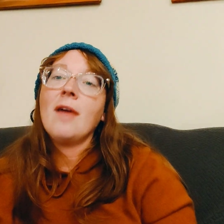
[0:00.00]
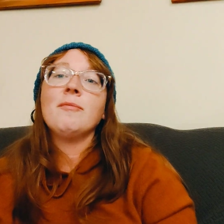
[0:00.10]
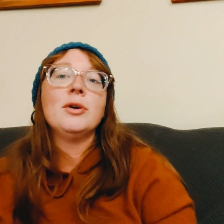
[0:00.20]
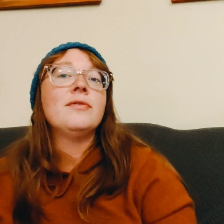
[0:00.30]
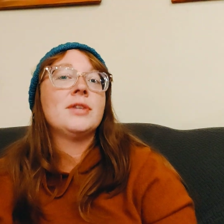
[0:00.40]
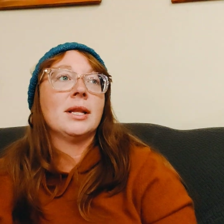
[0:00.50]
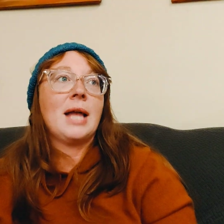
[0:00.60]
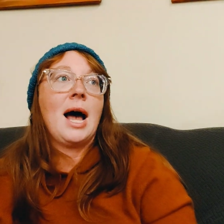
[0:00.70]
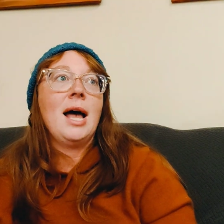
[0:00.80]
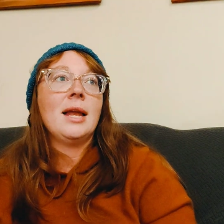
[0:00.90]
I've moved a
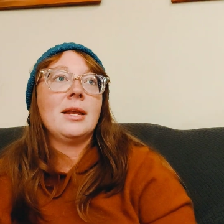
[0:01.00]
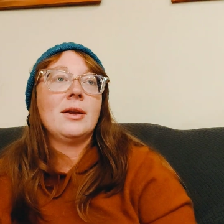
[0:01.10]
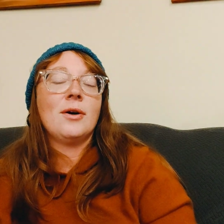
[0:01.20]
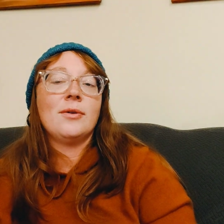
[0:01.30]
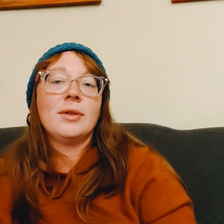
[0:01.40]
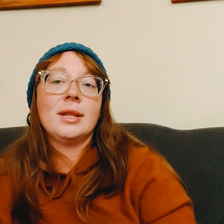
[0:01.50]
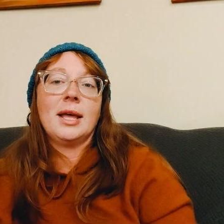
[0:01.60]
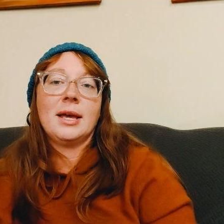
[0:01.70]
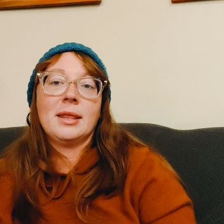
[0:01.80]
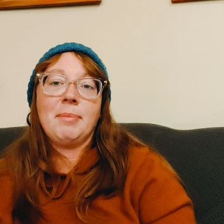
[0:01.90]
lot, you know, in
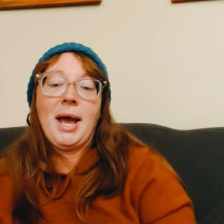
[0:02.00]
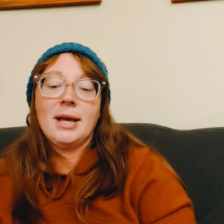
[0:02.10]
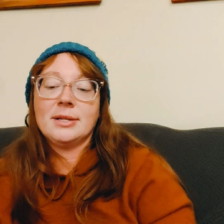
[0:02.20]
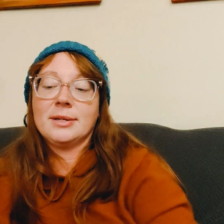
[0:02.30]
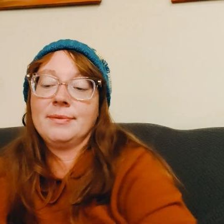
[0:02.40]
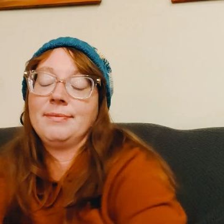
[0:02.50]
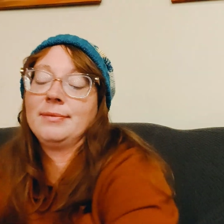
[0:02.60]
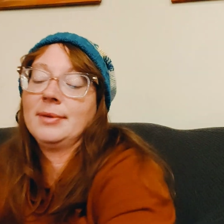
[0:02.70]
like the past,